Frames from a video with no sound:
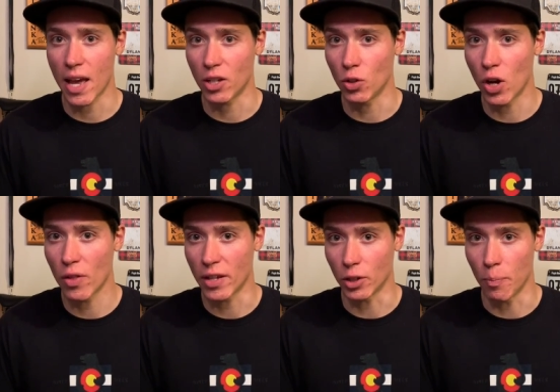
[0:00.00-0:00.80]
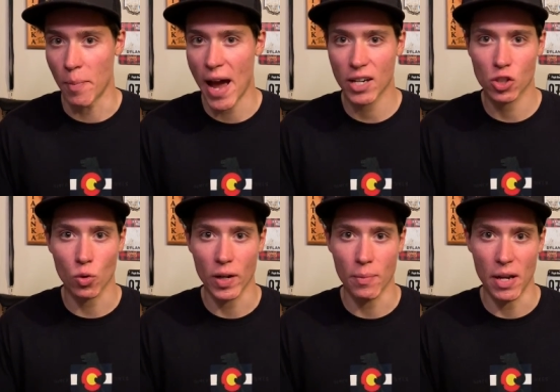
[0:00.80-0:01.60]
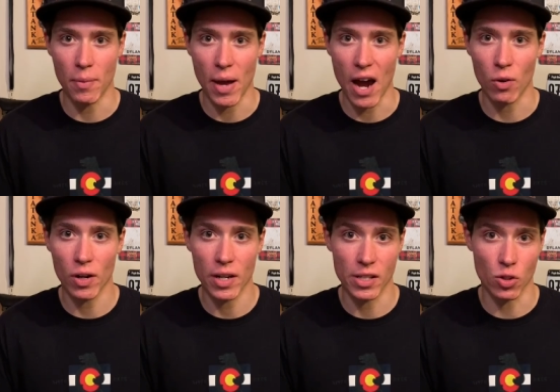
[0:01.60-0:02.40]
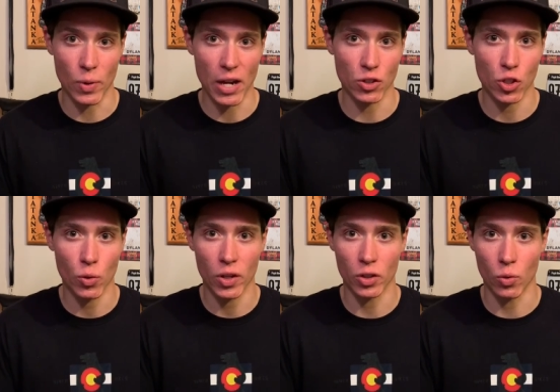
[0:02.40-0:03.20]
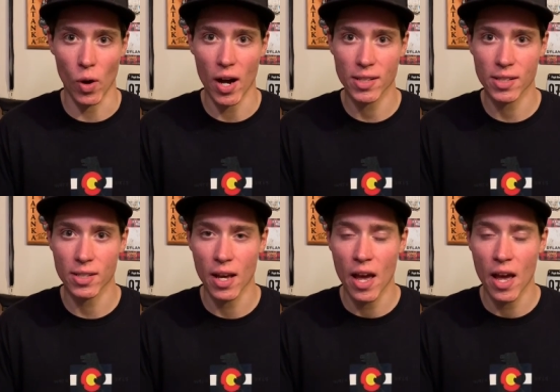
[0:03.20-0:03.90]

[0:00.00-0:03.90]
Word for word: and you know that your max twenty minute power is around two hundred watts,